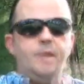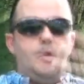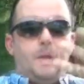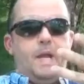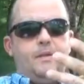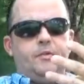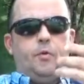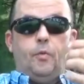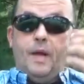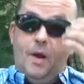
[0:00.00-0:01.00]
Okay,
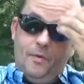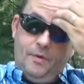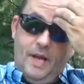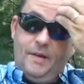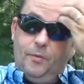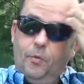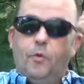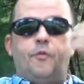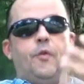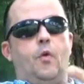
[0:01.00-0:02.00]
so now we're down to
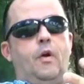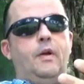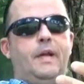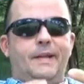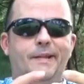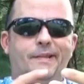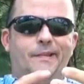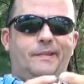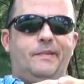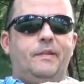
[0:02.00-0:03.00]
rule 4. This
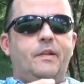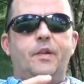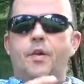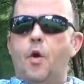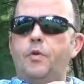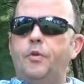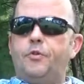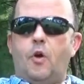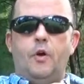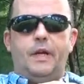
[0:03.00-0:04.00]
is know your
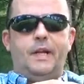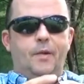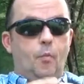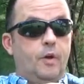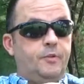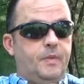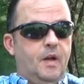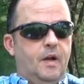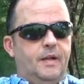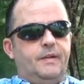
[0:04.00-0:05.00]
target and what's
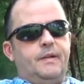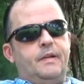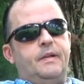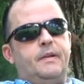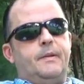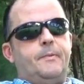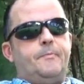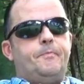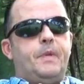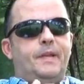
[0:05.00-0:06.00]
beyond it.
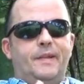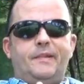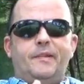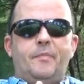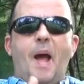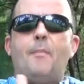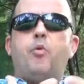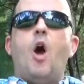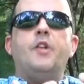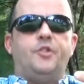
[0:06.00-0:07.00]
And this is about
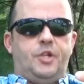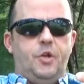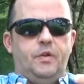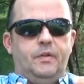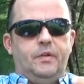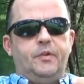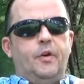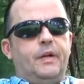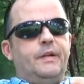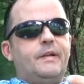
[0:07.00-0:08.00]
prosecuting the
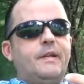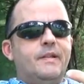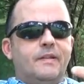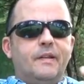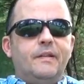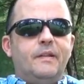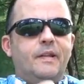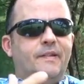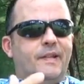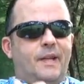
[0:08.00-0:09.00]
target. Is
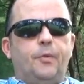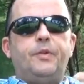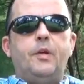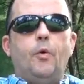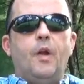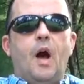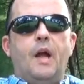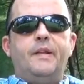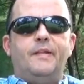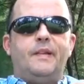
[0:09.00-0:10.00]
it guilty or
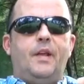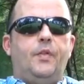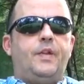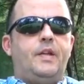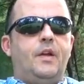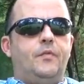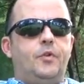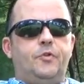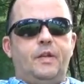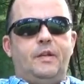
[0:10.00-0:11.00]
not? Is it guilty of
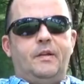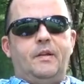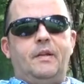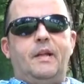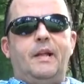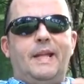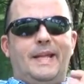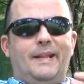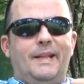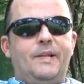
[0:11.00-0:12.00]
using
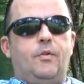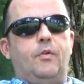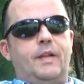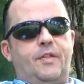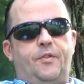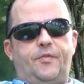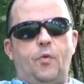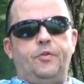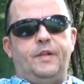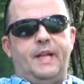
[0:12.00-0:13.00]
illegal lethal
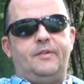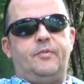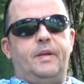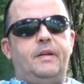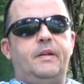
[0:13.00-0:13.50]
force against me?